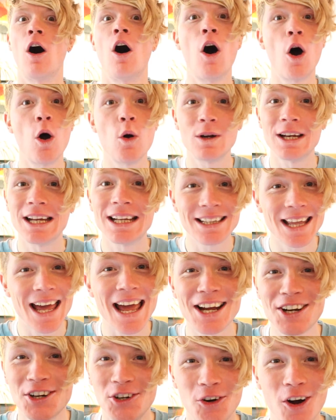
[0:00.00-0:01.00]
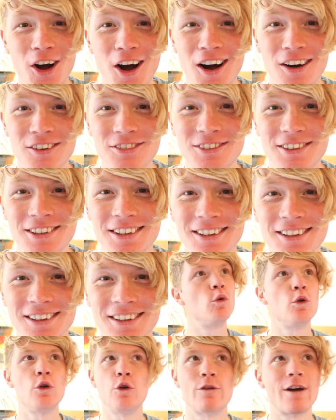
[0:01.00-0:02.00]
honing their craft. If
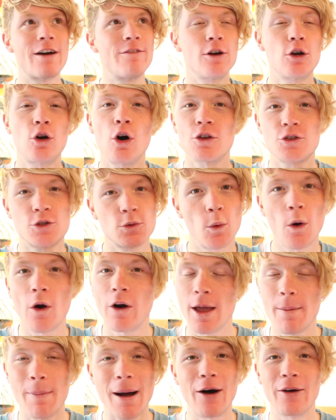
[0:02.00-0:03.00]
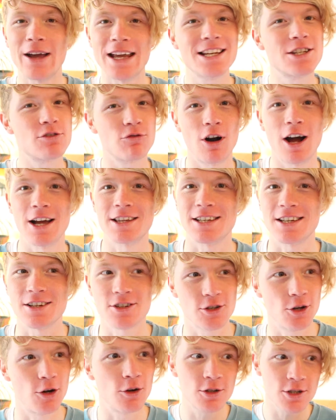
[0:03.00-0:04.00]
all you've ever got to worry about is writing
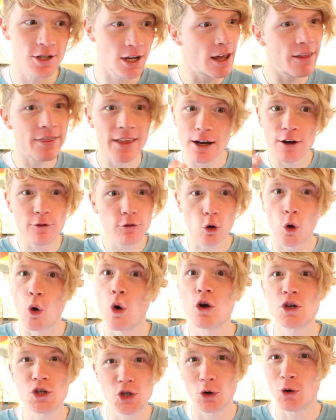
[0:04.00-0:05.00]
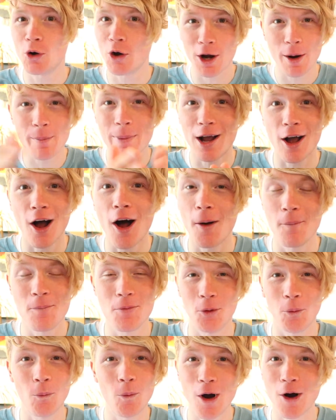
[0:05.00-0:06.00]
songs, then of course you're gonna
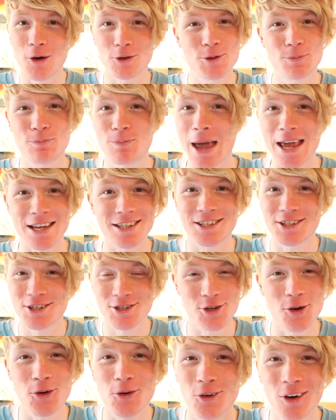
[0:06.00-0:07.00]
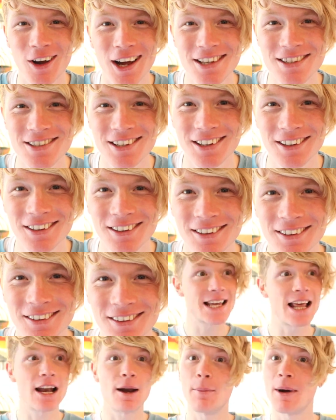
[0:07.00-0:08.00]
become the world's best songwriter and be
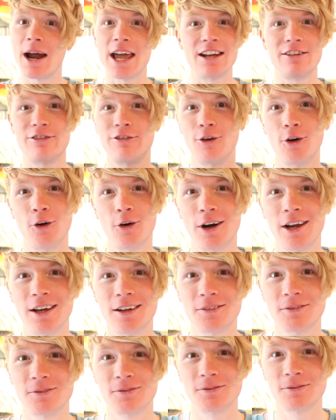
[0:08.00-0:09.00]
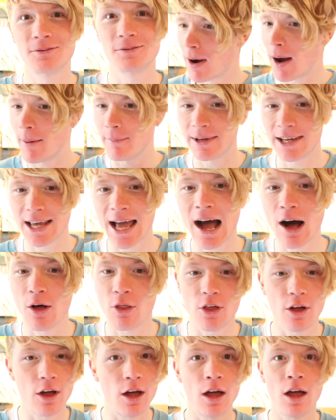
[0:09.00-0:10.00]
celebrated for it. It used to bum me
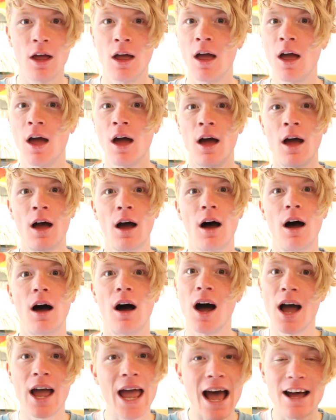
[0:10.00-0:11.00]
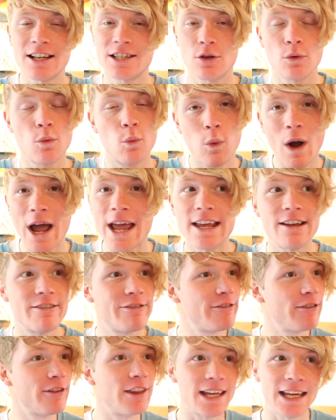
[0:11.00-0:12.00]
out that I had to
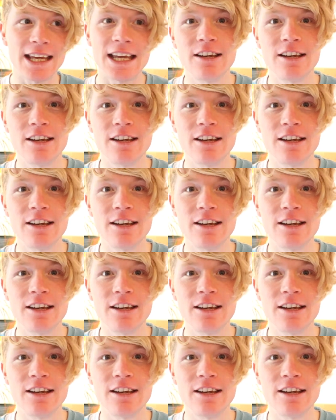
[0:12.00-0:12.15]
wait for the